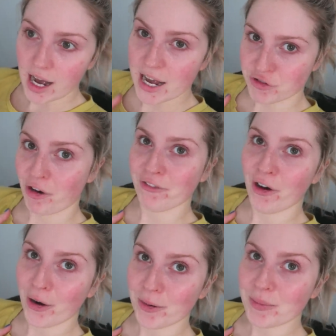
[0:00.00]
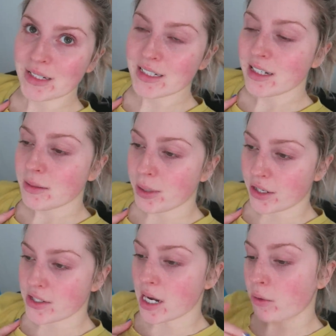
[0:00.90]
I drove home
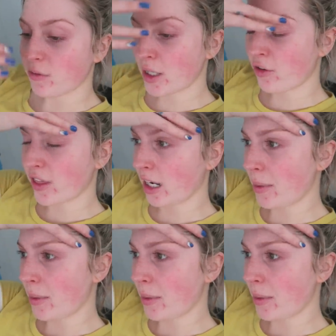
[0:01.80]
because he would have been over the